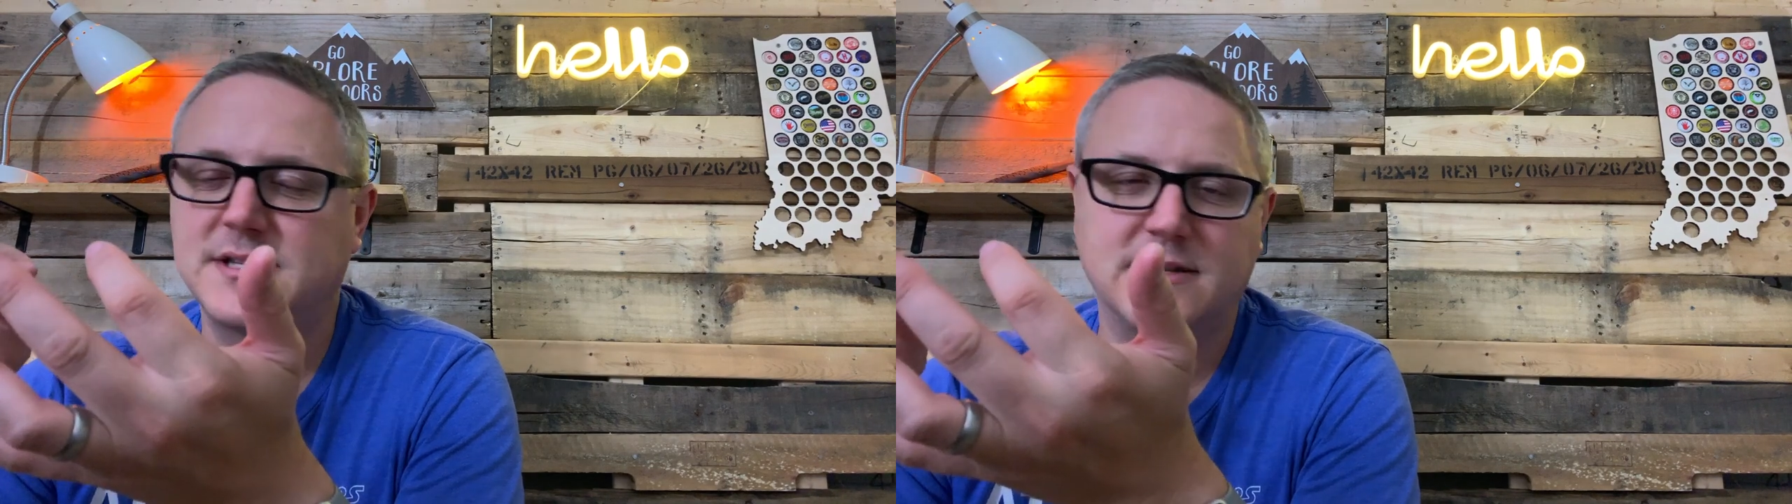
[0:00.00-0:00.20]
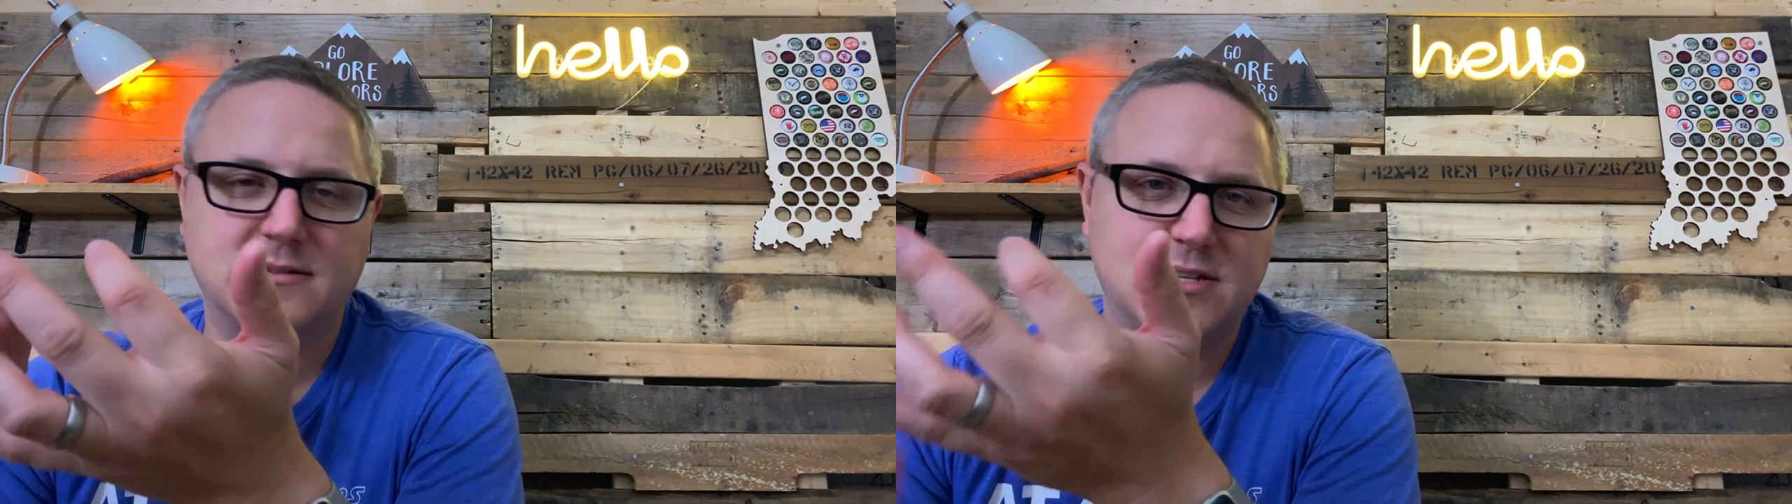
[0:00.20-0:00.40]

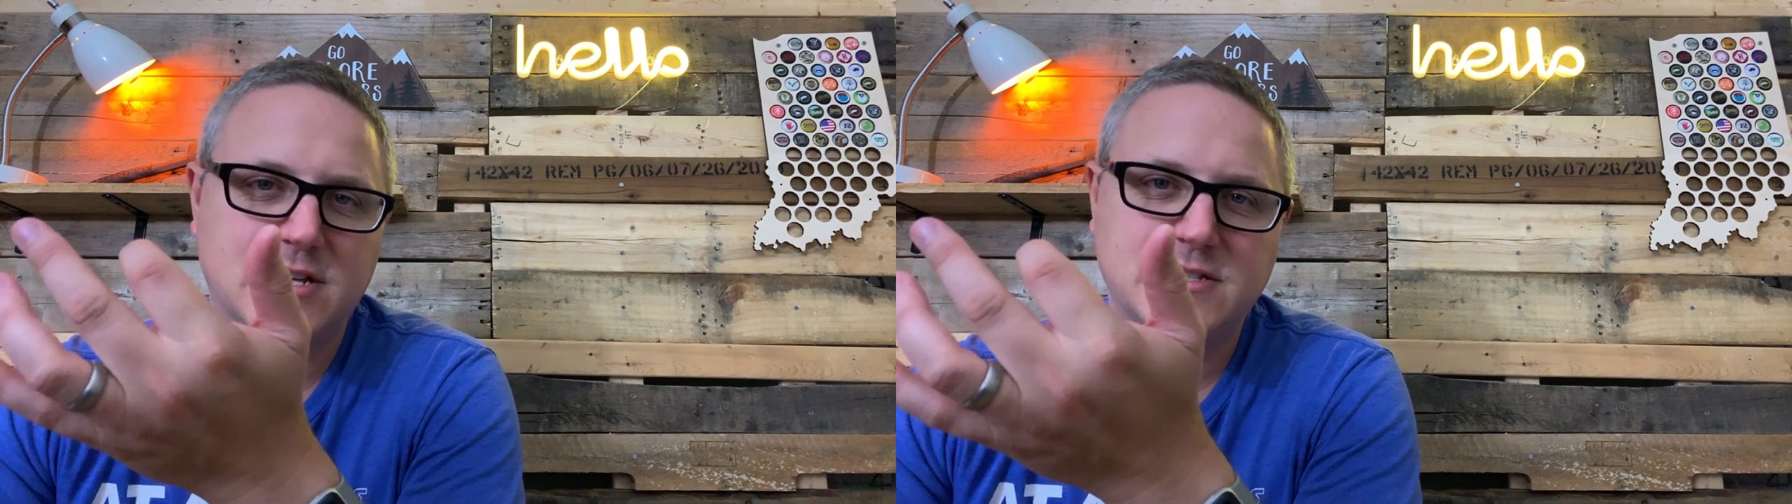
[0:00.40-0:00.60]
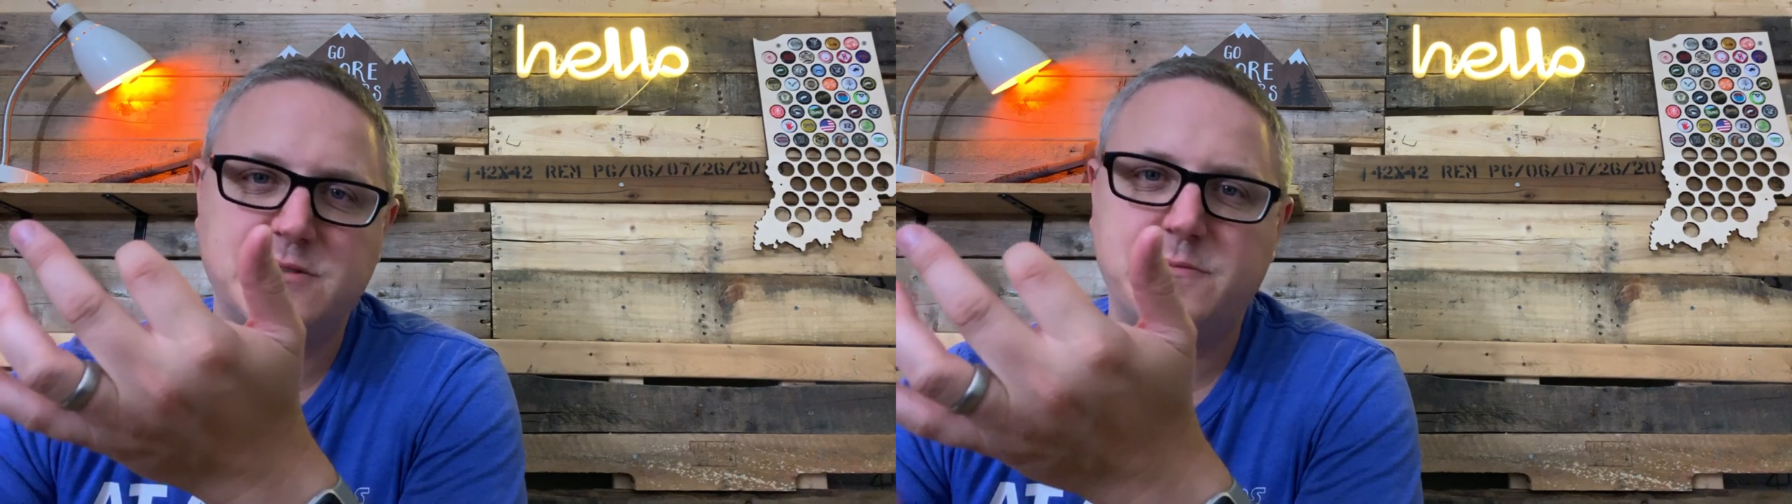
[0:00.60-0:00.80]
and
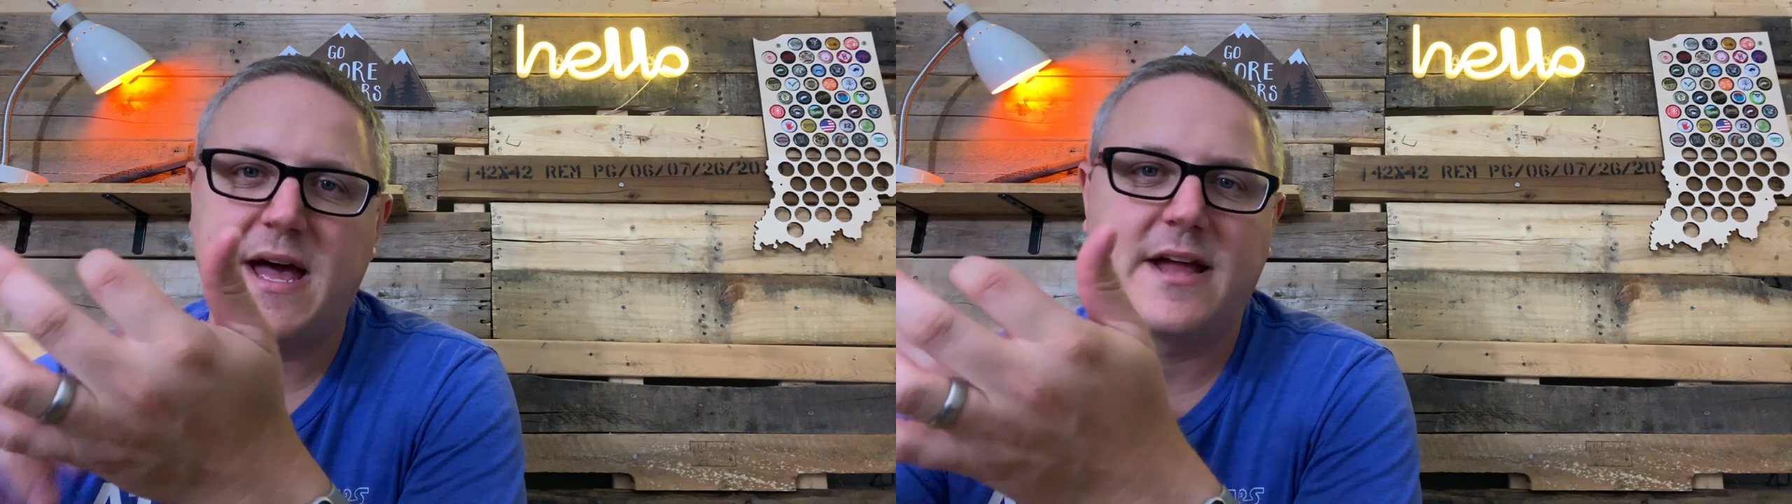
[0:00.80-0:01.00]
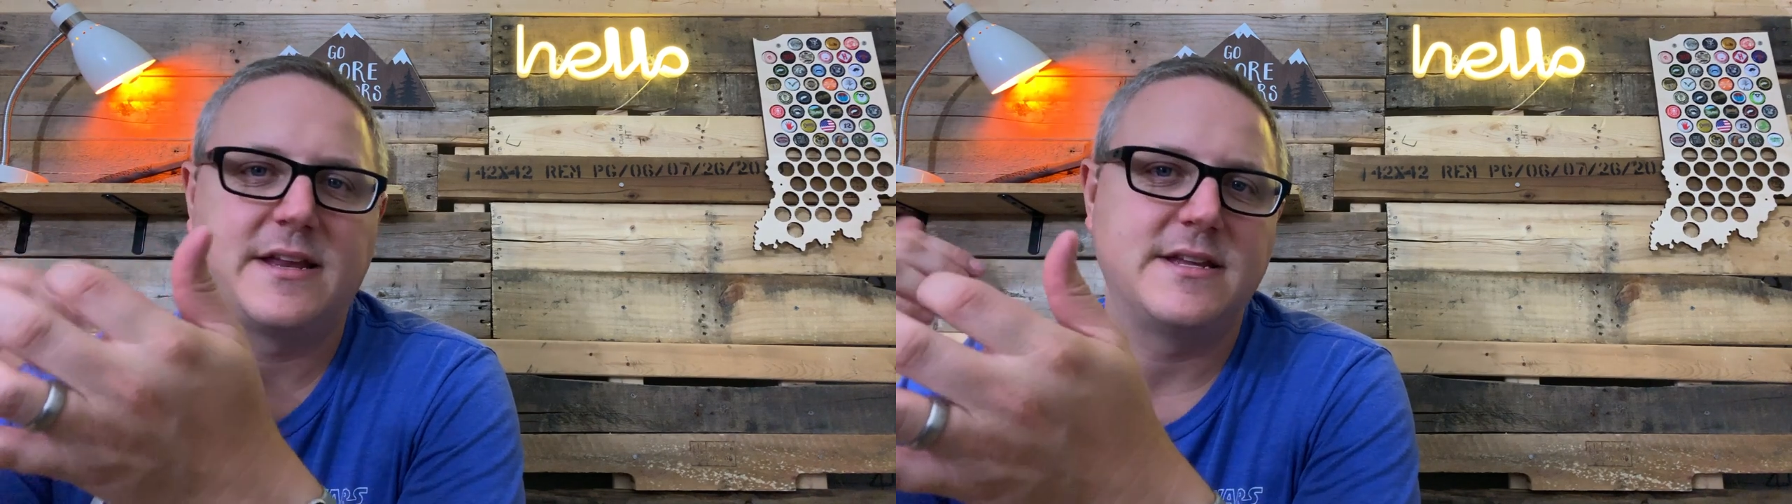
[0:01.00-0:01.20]
sausage
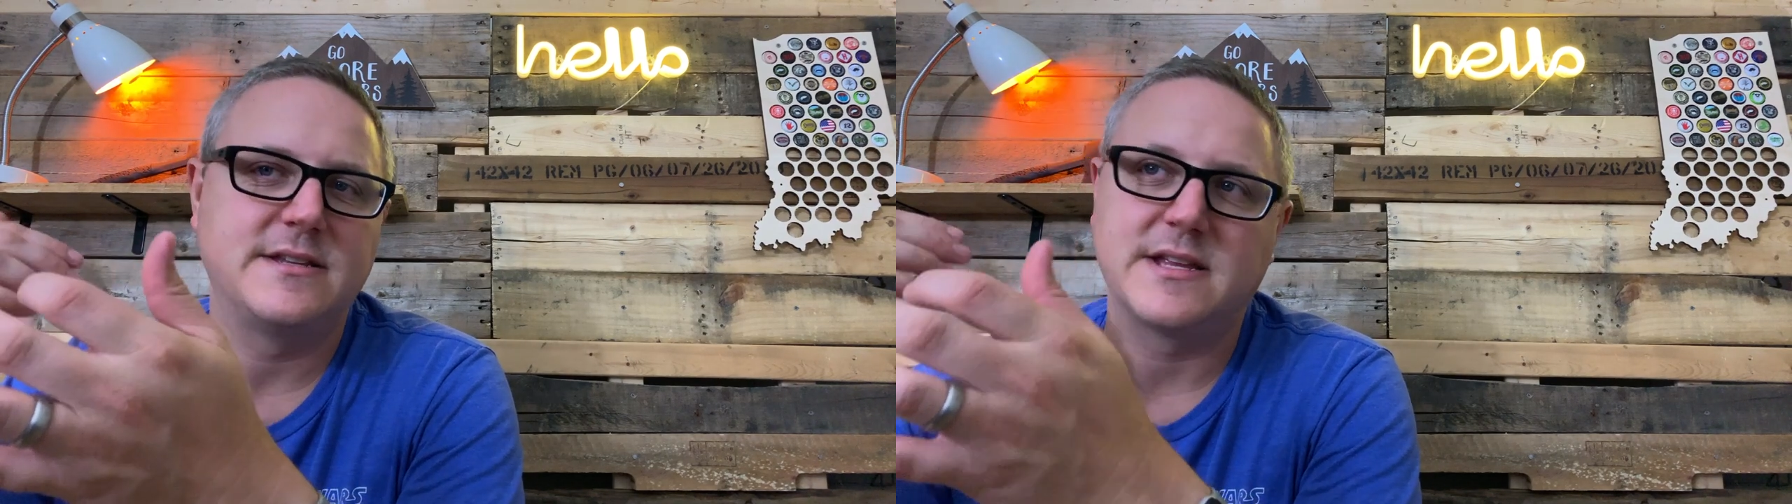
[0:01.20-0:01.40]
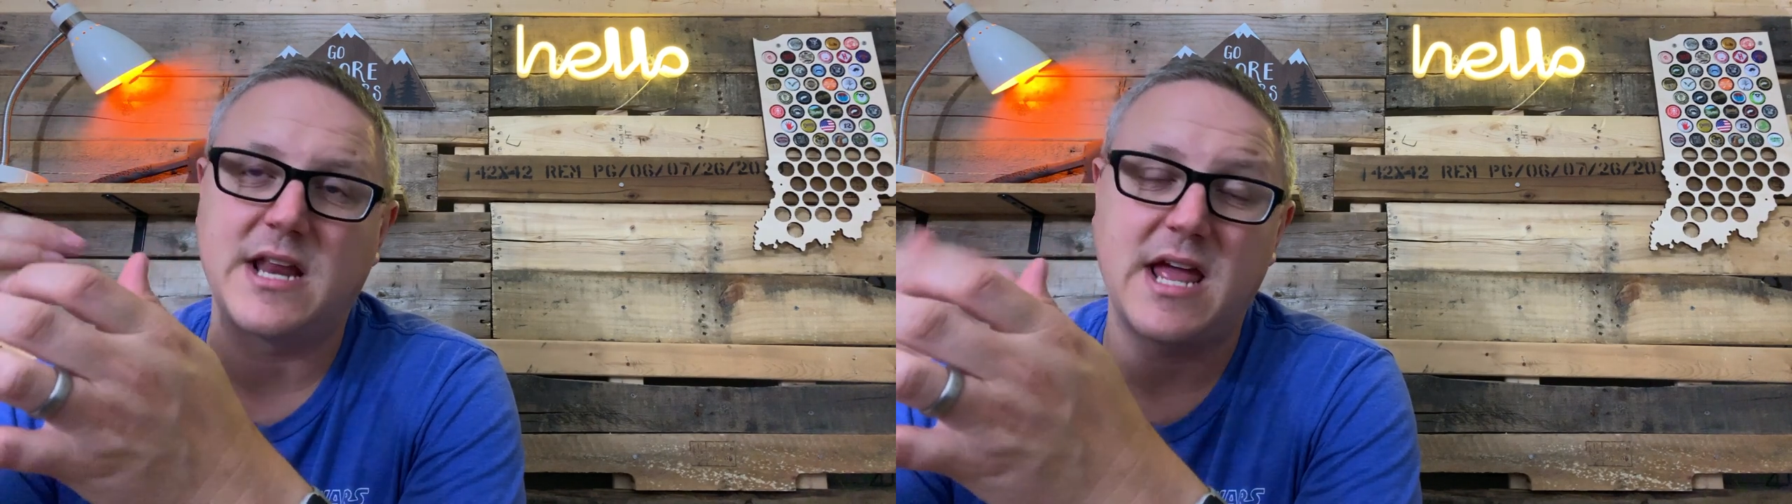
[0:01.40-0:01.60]
patties and